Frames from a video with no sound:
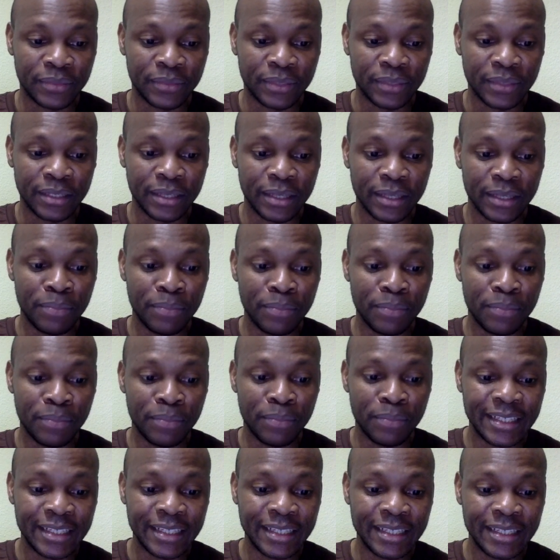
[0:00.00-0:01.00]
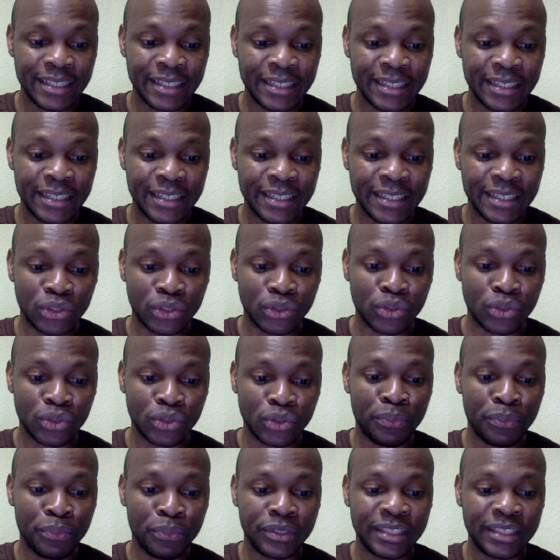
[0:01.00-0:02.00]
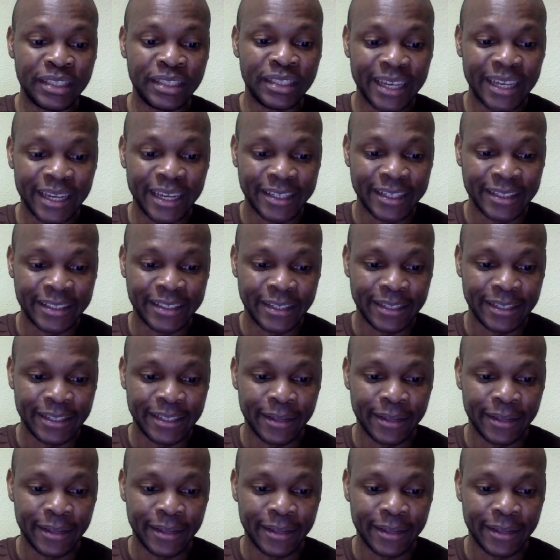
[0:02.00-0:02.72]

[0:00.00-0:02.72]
they made the decision to protect